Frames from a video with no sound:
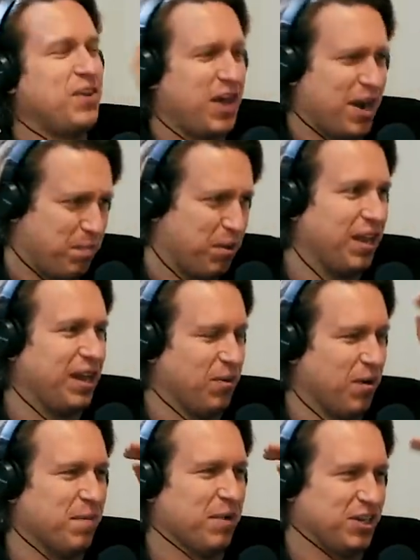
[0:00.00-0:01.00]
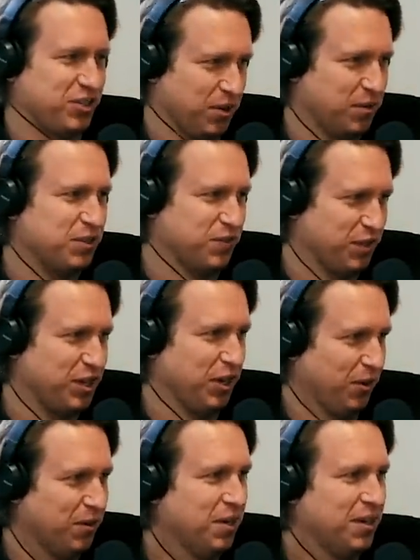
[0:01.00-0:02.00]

you get a bullet, you want to make sure it was for you.